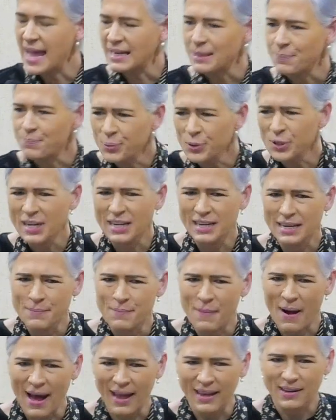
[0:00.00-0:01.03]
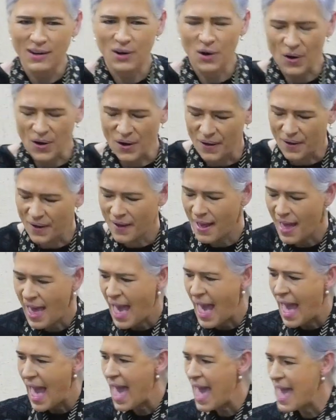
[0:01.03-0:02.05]
And he put it in my car.
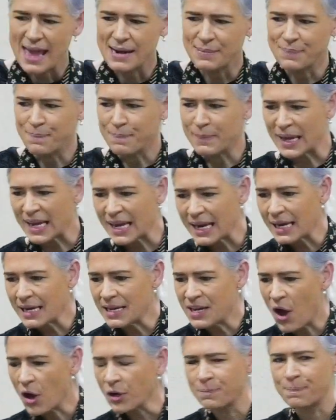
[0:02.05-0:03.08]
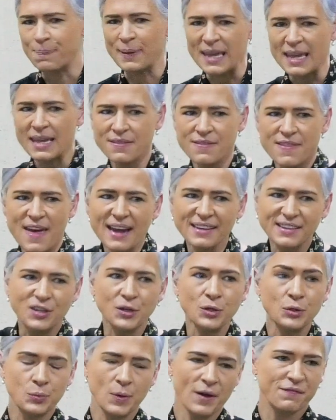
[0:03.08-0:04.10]
And me, not being that
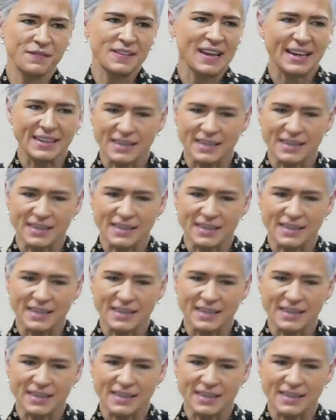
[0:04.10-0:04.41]
good with